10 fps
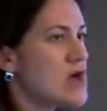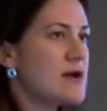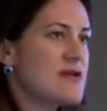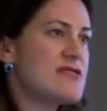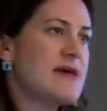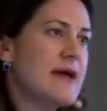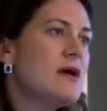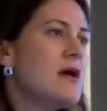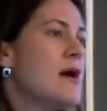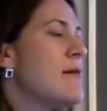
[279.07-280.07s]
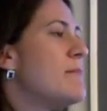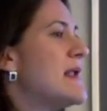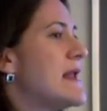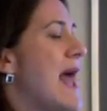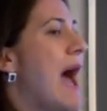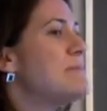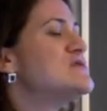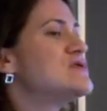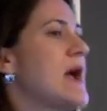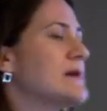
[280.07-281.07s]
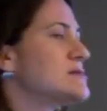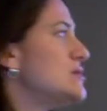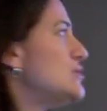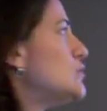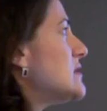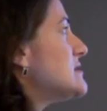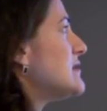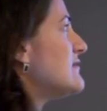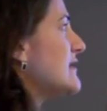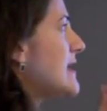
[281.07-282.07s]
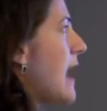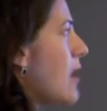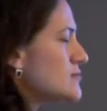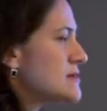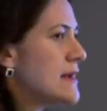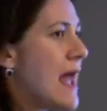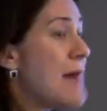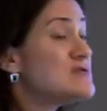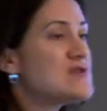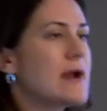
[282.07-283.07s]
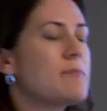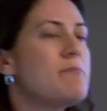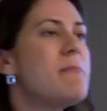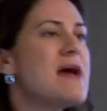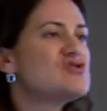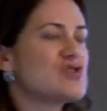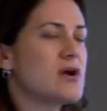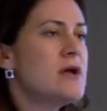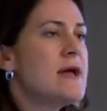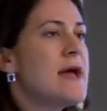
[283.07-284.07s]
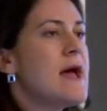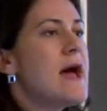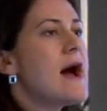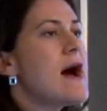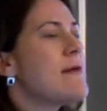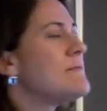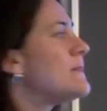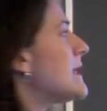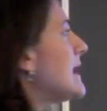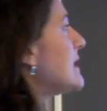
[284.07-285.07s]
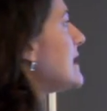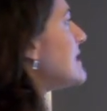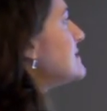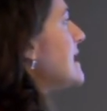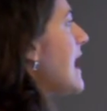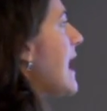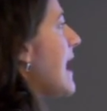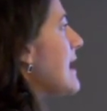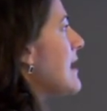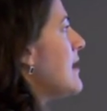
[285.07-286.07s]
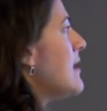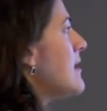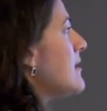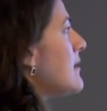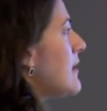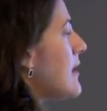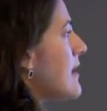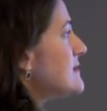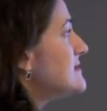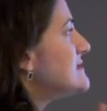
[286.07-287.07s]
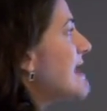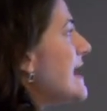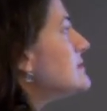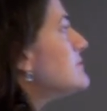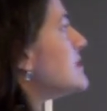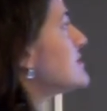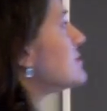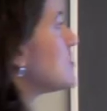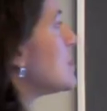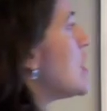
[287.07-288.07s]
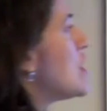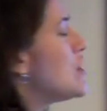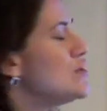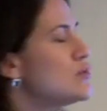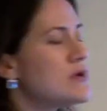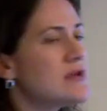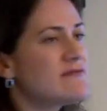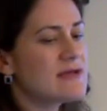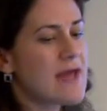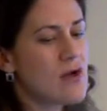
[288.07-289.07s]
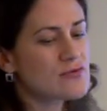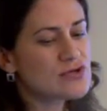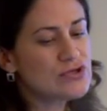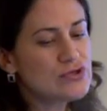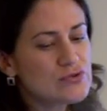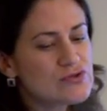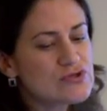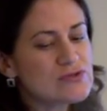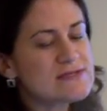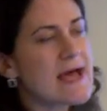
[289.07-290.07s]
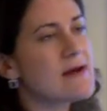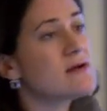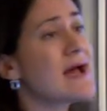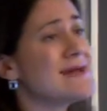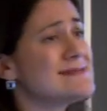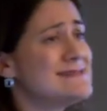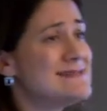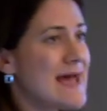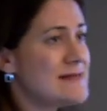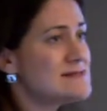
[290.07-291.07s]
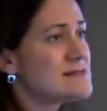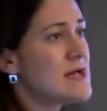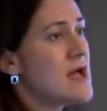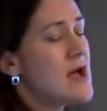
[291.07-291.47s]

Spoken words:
not a thing, but an abstract unit of account, an abstract measure. It is a state-administered unit of account used to standardize debts